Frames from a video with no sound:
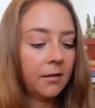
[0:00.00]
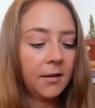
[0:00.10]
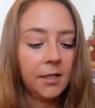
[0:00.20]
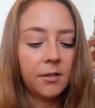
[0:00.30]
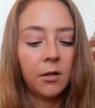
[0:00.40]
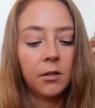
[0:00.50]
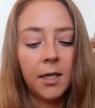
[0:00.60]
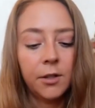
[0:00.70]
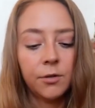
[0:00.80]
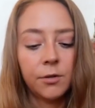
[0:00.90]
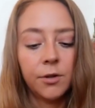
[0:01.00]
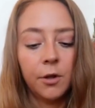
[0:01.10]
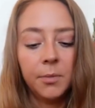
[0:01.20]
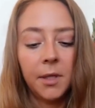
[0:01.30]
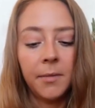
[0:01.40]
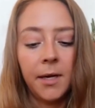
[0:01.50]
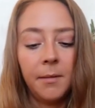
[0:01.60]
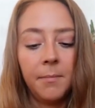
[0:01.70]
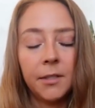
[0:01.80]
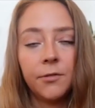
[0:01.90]
this all natural soap that
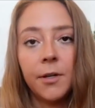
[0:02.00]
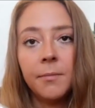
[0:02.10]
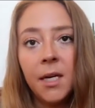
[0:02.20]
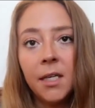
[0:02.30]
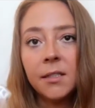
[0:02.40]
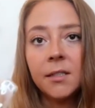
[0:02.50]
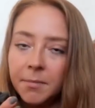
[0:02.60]
my best friend makes.